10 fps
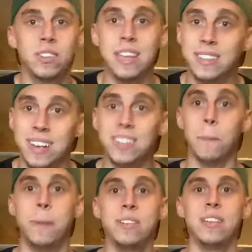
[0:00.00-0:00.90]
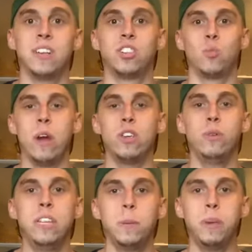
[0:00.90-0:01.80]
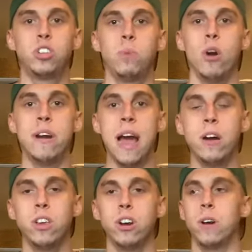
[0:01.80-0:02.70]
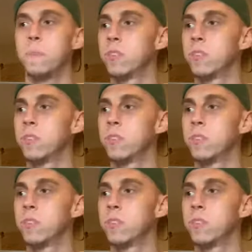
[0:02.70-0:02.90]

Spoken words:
This is a business where you need to be smart in how you're